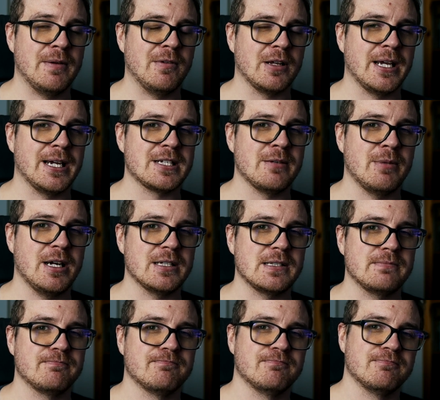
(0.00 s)
we will kick some
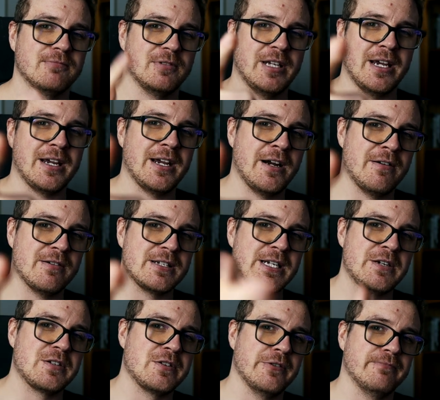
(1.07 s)
ass. Take care,
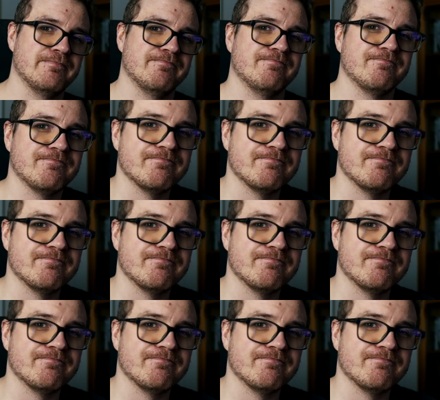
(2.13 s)
see you soon.